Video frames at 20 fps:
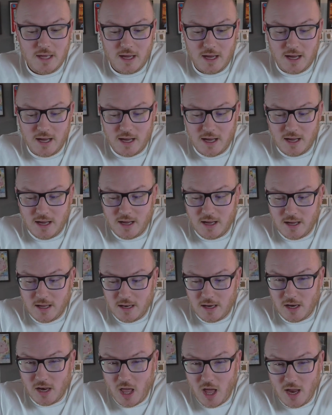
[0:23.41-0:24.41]

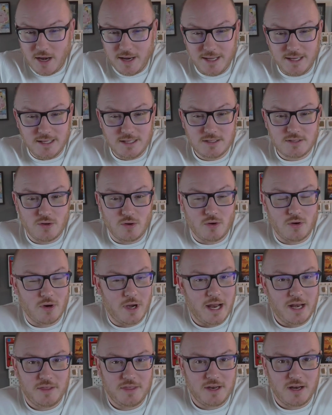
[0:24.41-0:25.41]
learnings or
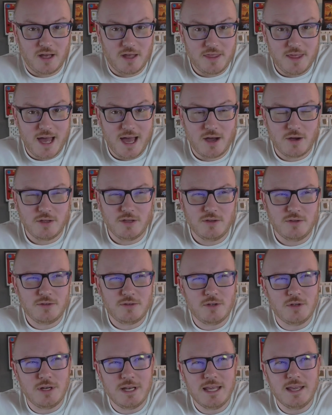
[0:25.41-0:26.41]
anything like that, or
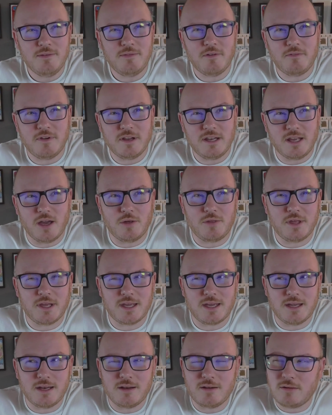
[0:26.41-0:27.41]
you leave a video
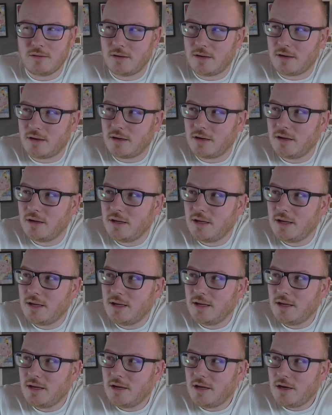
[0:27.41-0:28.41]
thinking, oh,
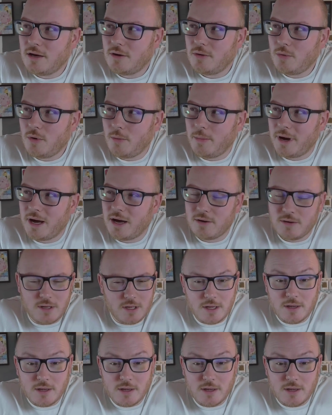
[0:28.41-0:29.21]
what about...